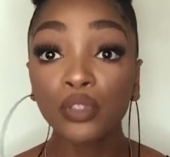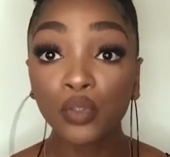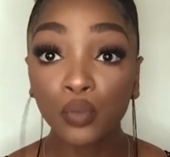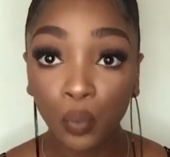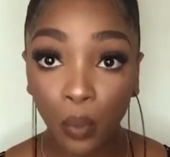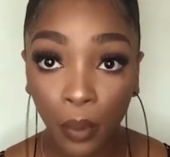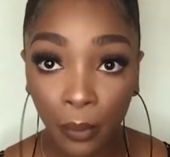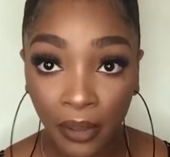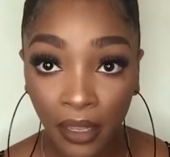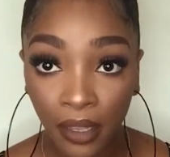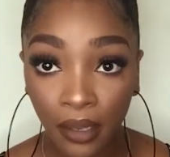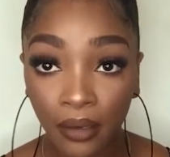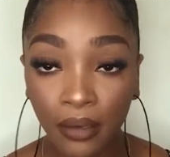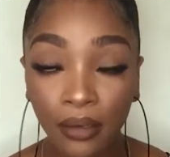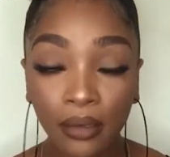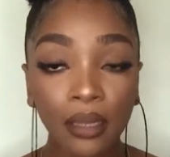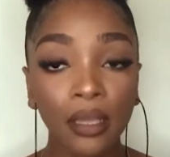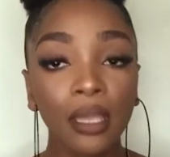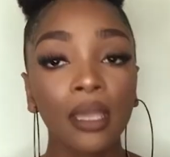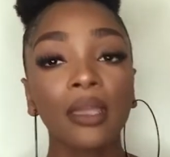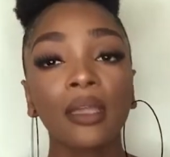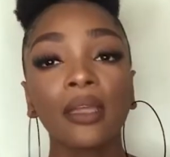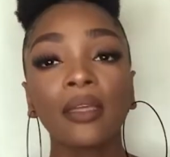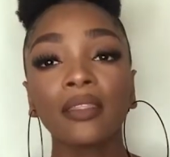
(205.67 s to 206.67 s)
women,
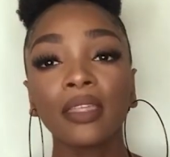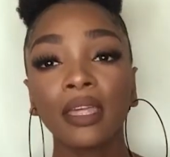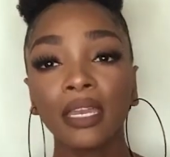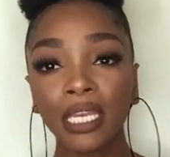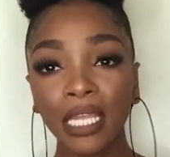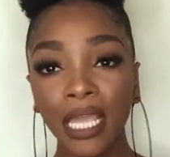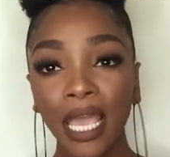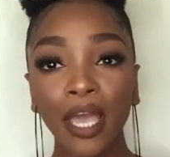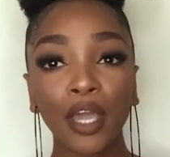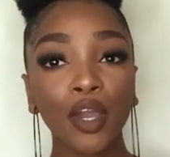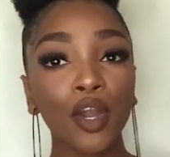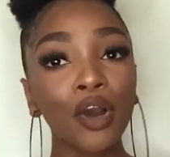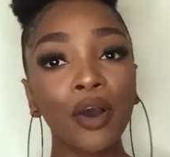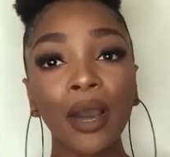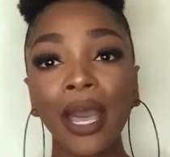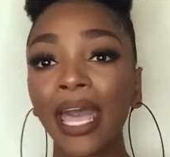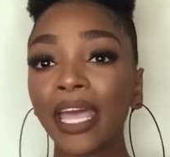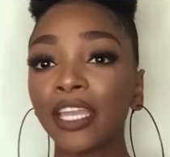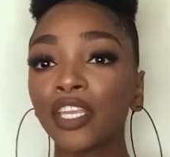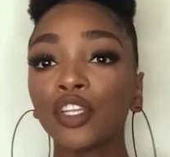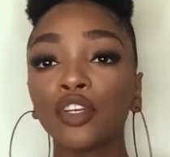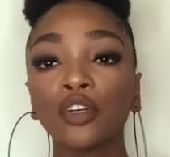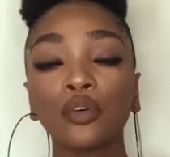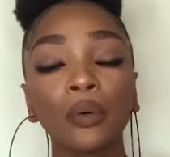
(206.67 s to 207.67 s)
then yeah, go
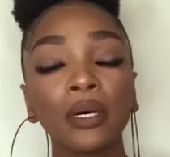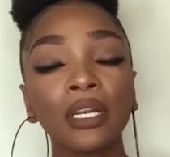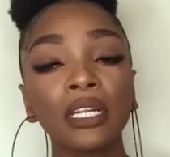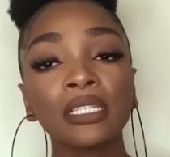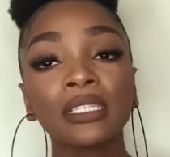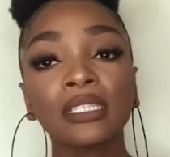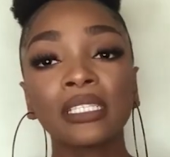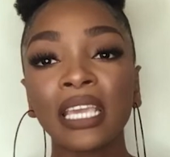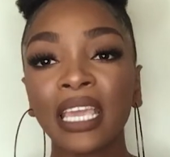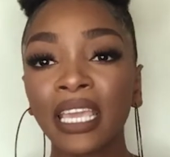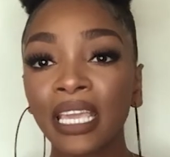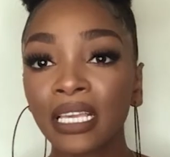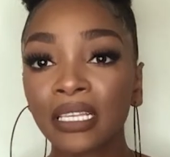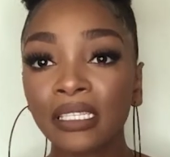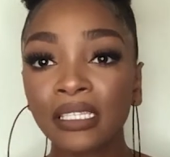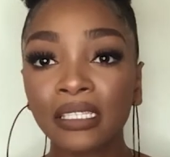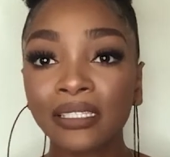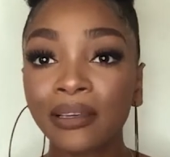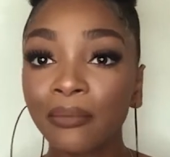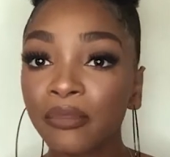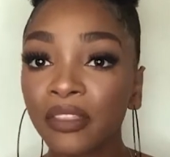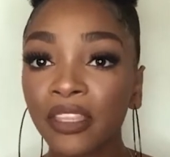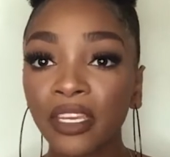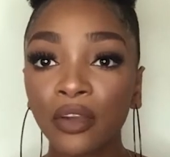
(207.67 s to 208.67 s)
ahead. You don't want to take
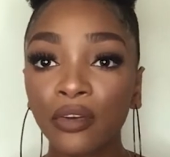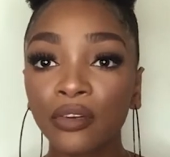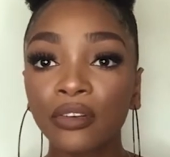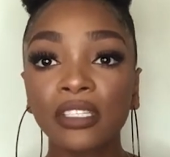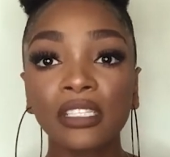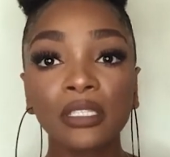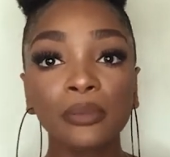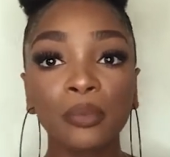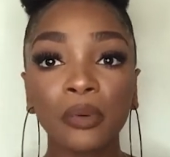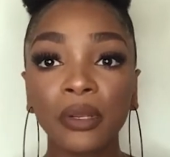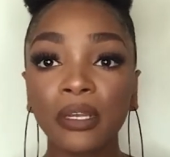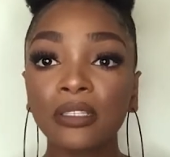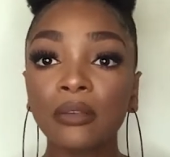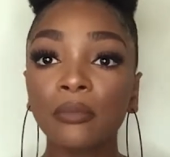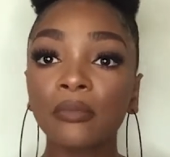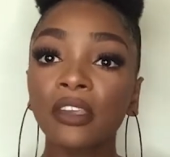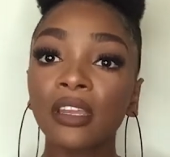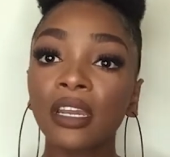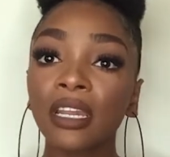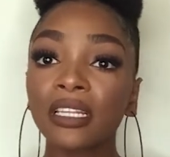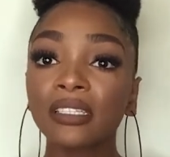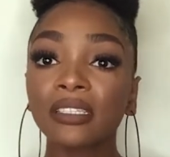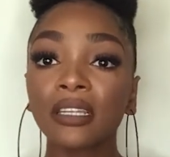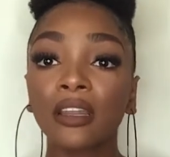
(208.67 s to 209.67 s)
something or spray something
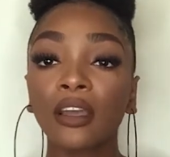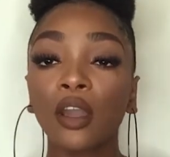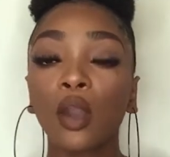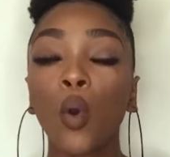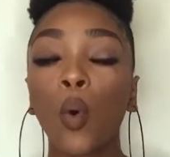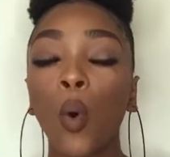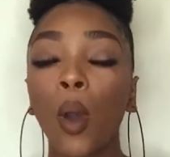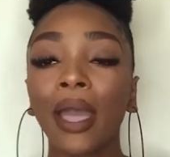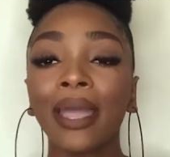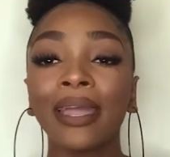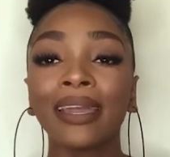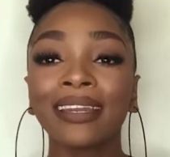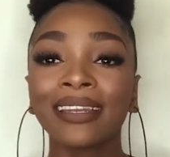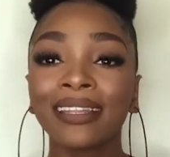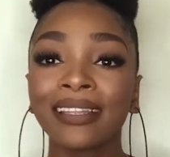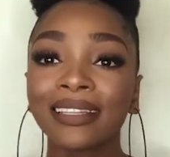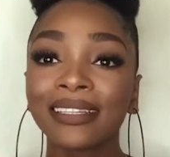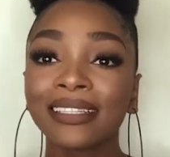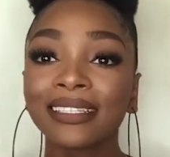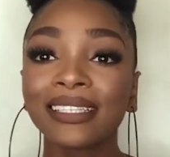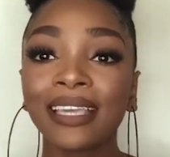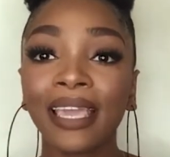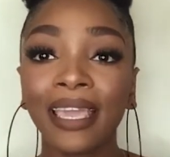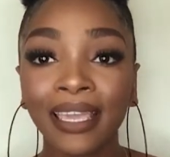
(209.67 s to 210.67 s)
that's an acquired
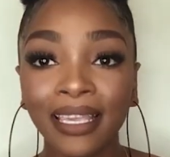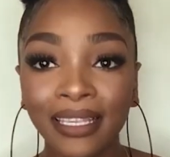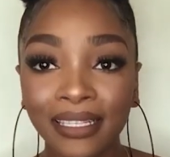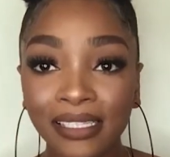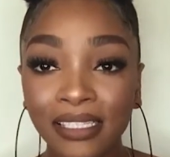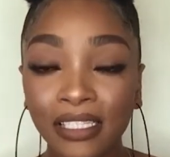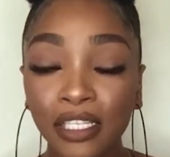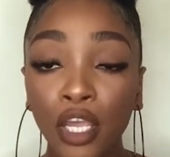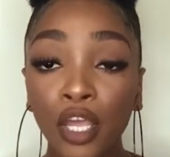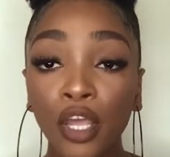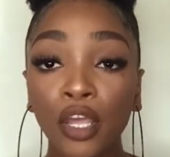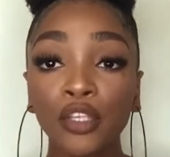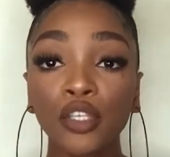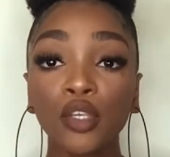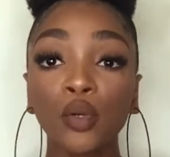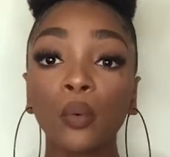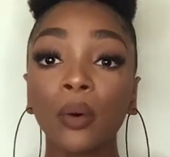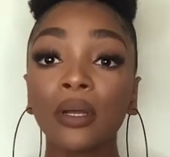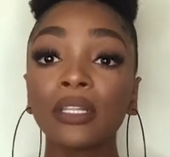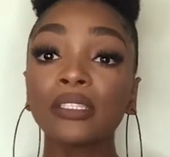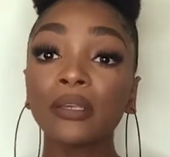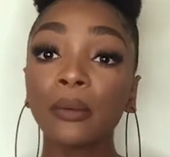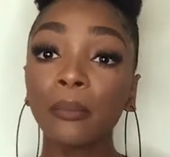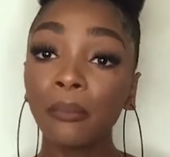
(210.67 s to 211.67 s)
taste. You
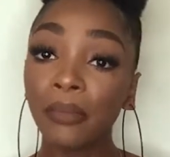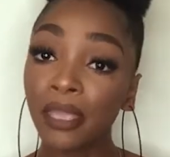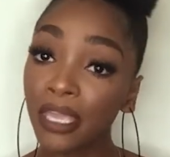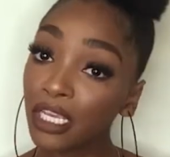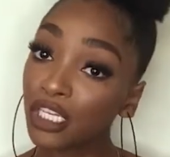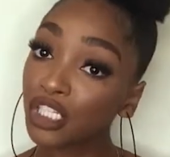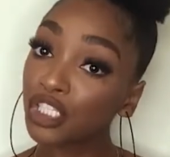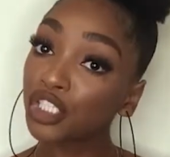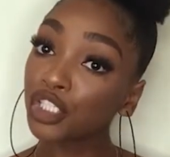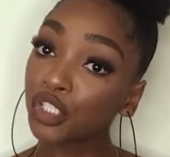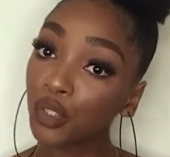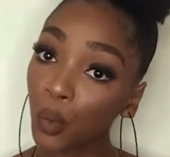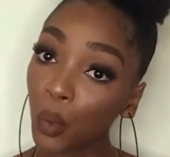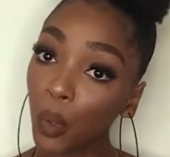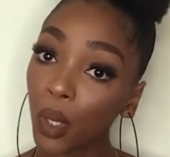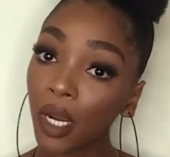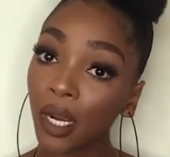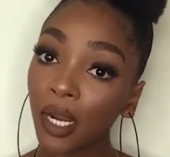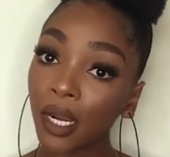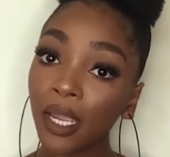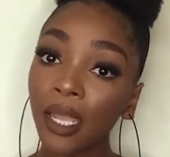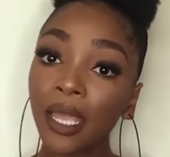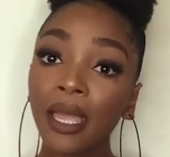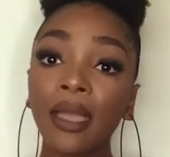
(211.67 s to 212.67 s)
want to make
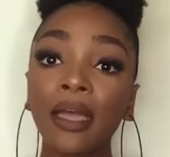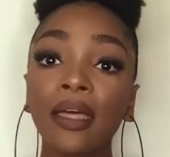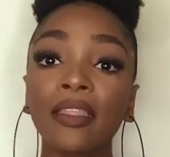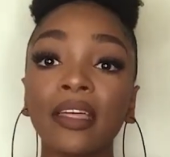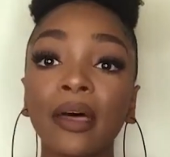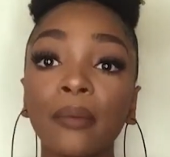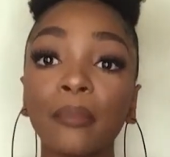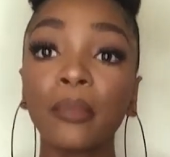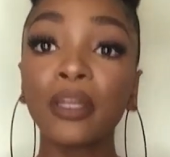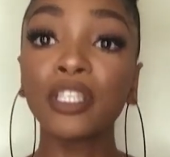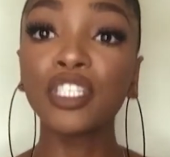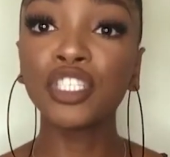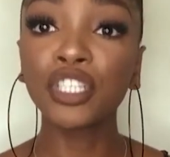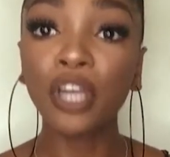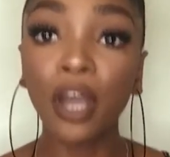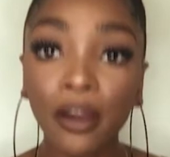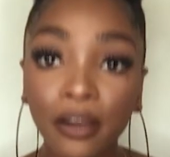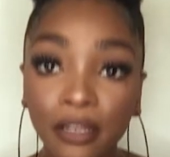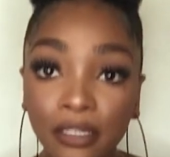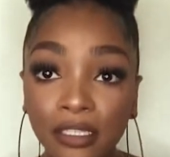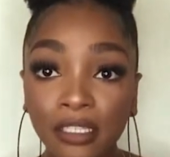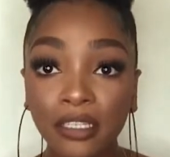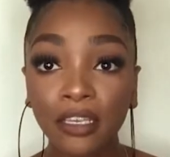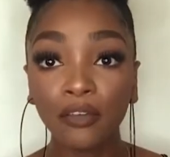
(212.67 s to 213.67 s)
sure that
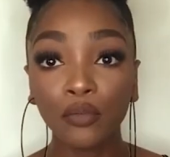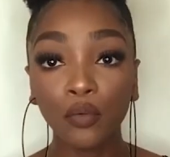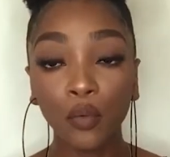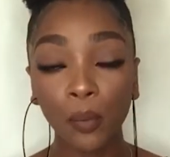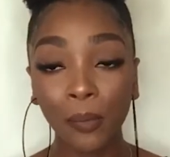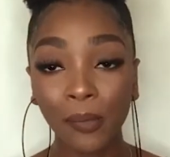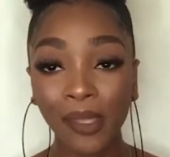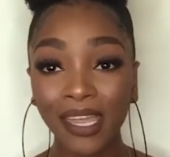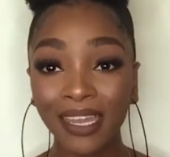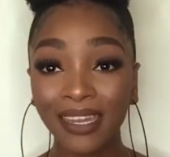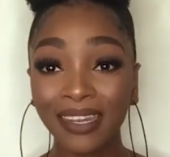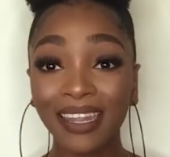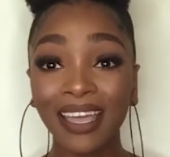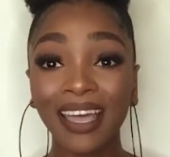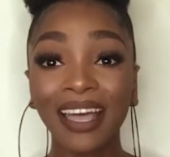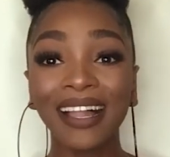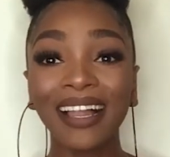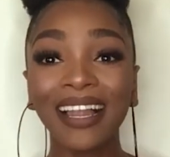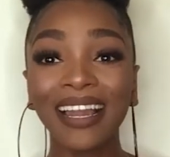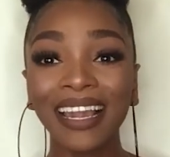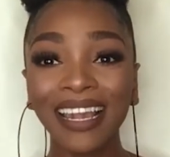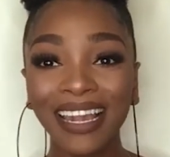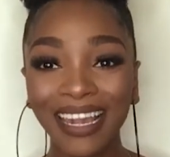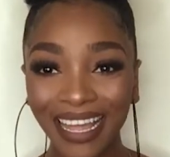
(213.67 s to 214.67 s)
majority of women
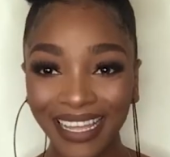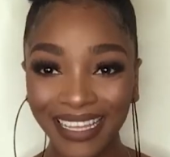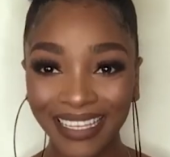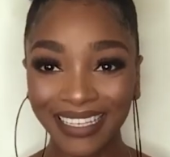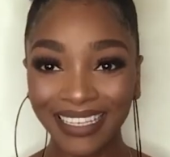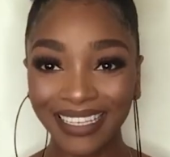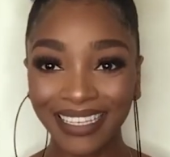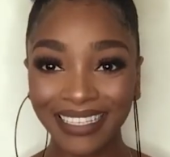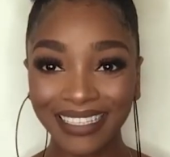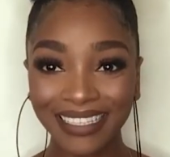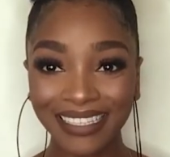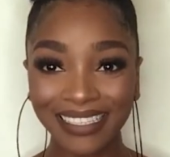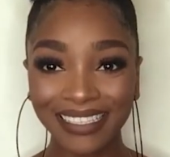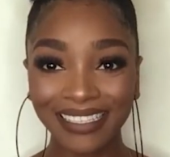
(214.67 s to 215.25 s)
like it,